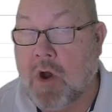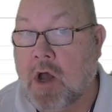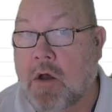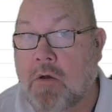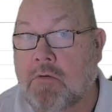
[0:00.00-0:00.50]

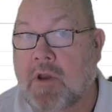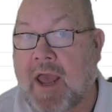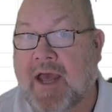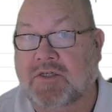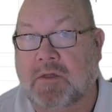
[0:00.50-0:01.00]
own
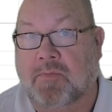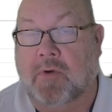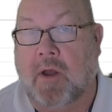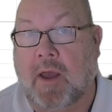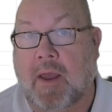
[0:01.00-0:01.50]
as the
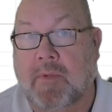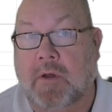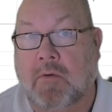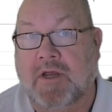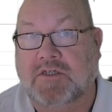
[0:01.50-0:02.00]
prime
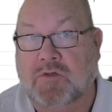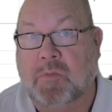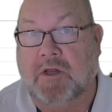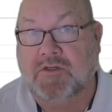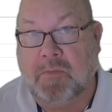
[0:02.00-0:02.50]
Oasis
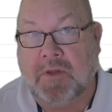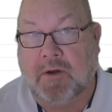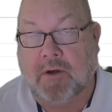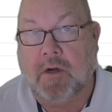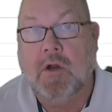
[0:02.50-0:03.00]
Plus
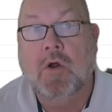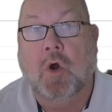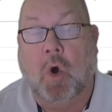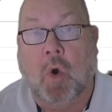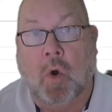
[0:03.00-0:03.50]
bidder
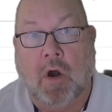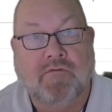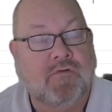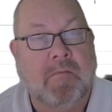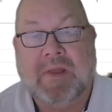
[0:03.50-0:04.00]
or
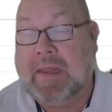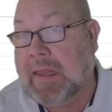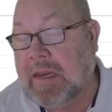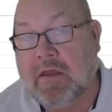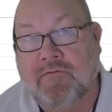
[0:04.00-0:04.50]
from
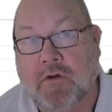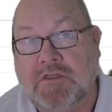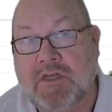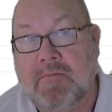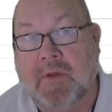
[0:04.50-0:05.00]
any of your
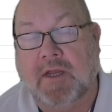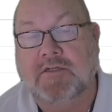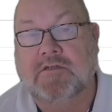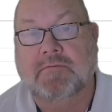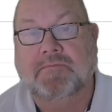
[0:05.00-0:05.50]
teammates.